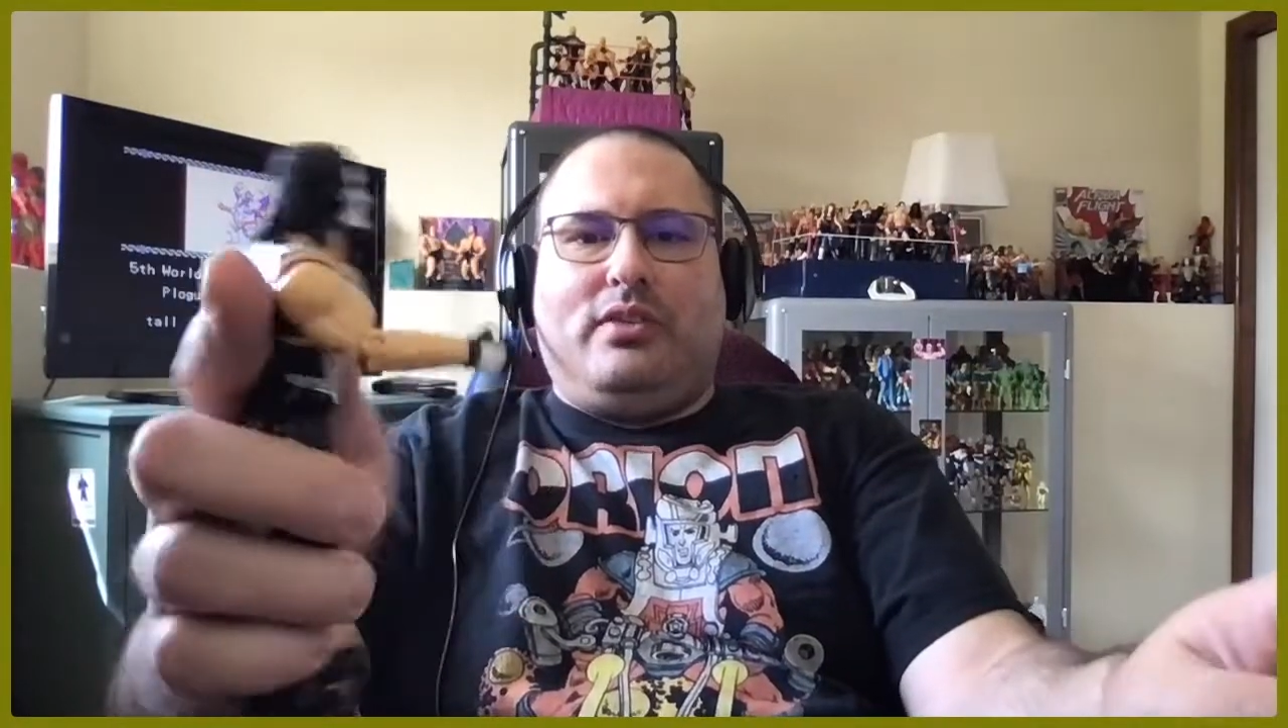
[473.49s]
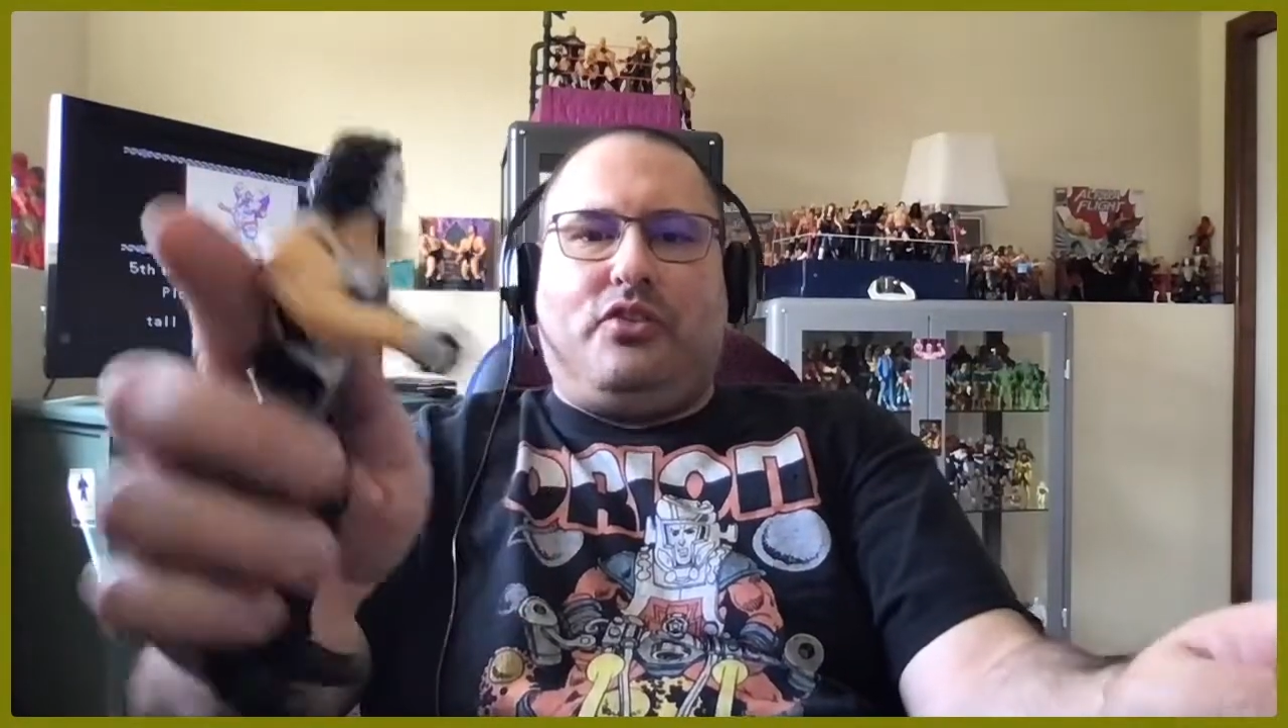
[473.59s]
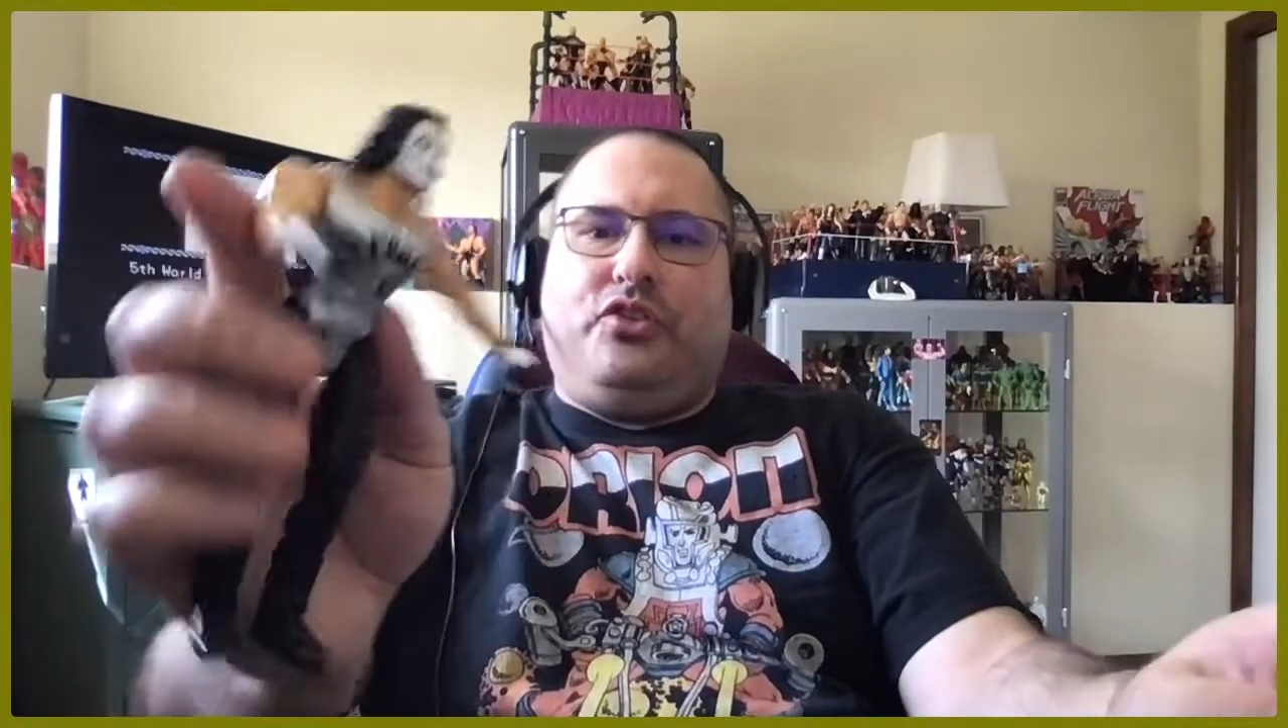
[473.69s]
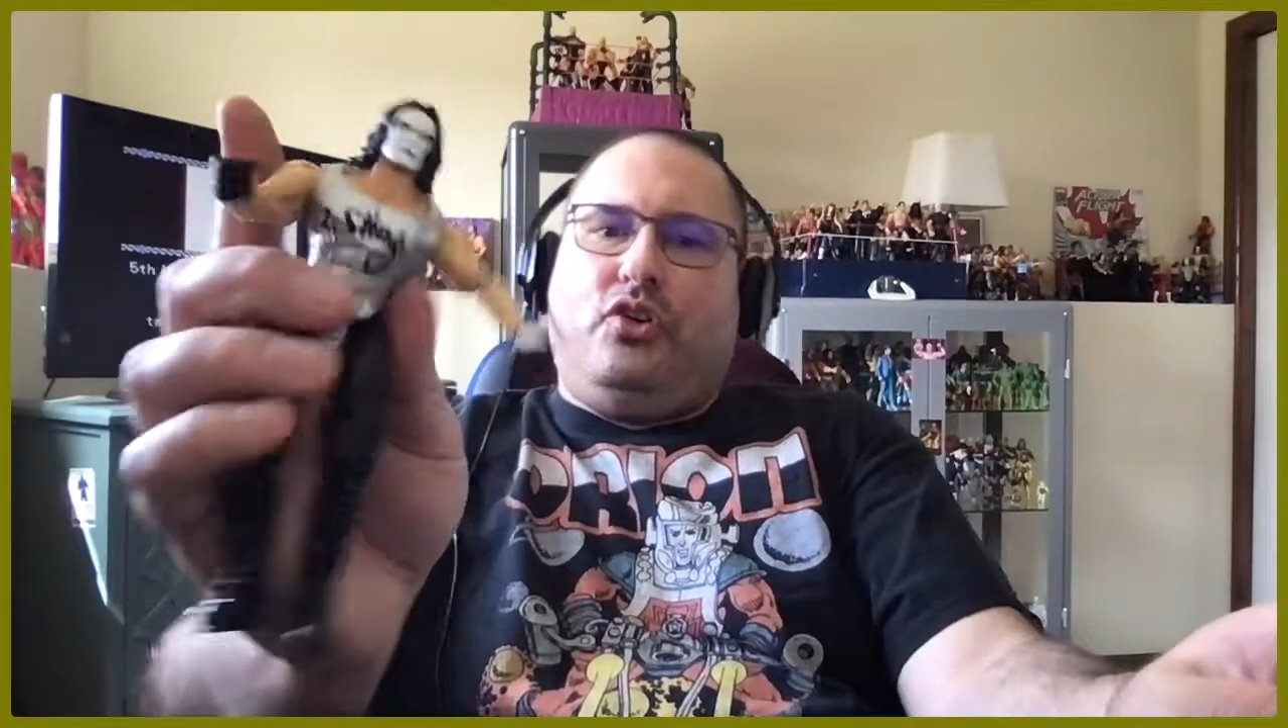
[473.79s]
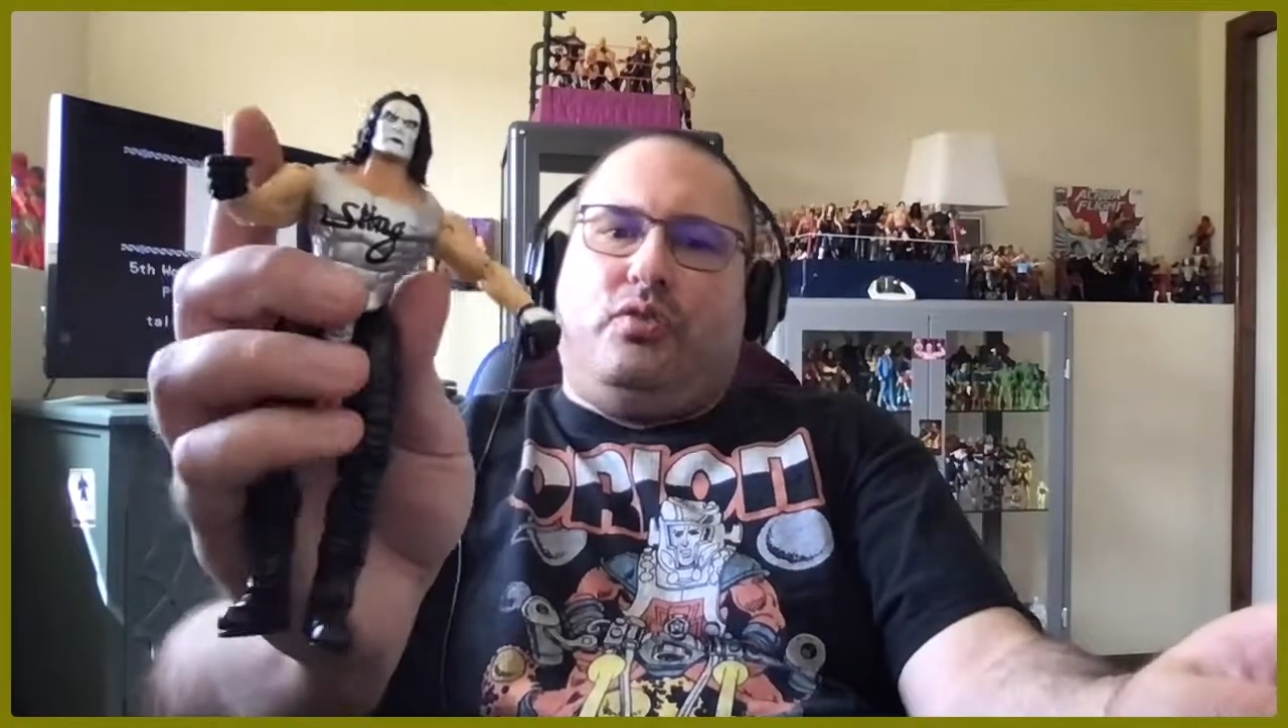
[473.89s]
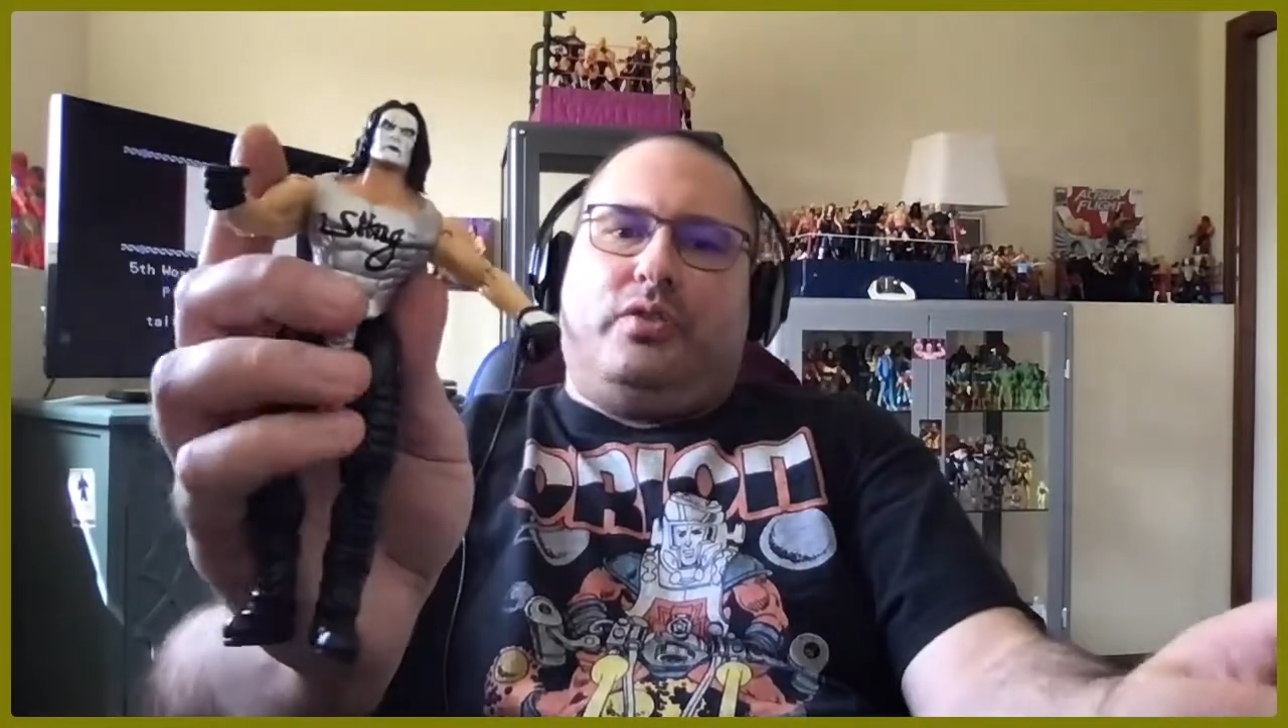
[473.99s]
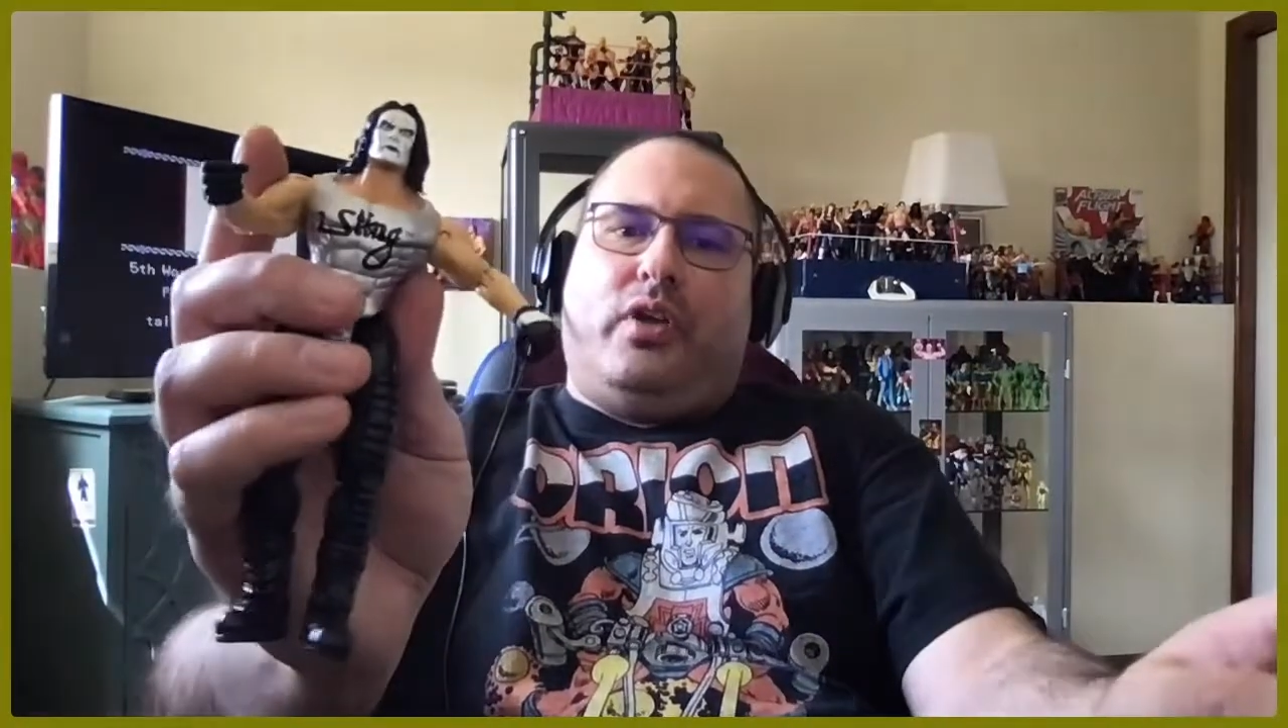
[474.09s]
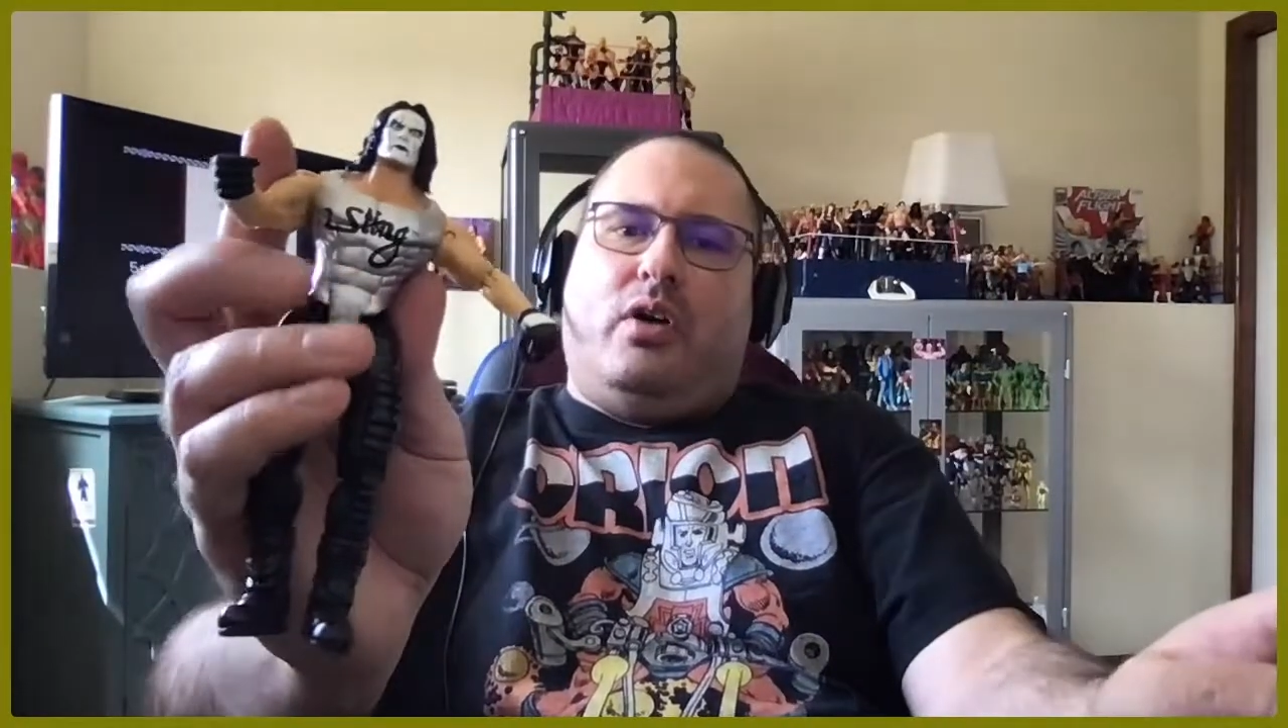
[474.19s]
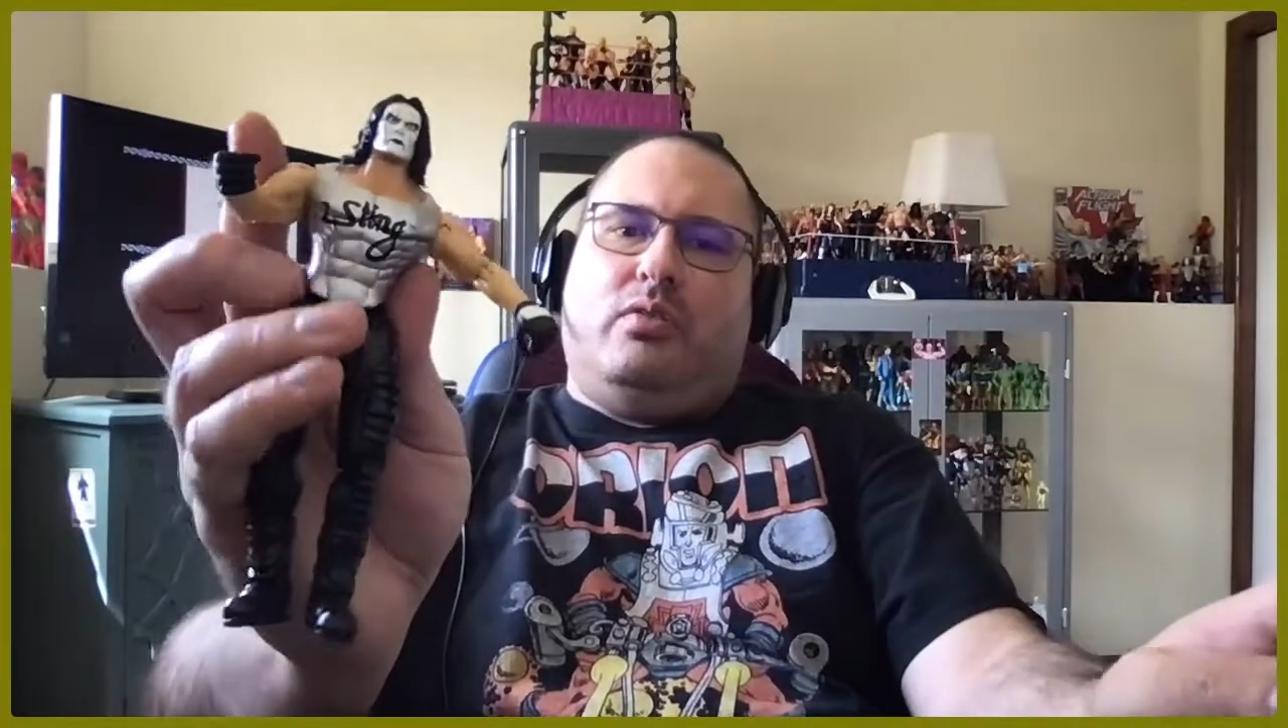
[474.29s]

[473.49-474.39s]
silver though.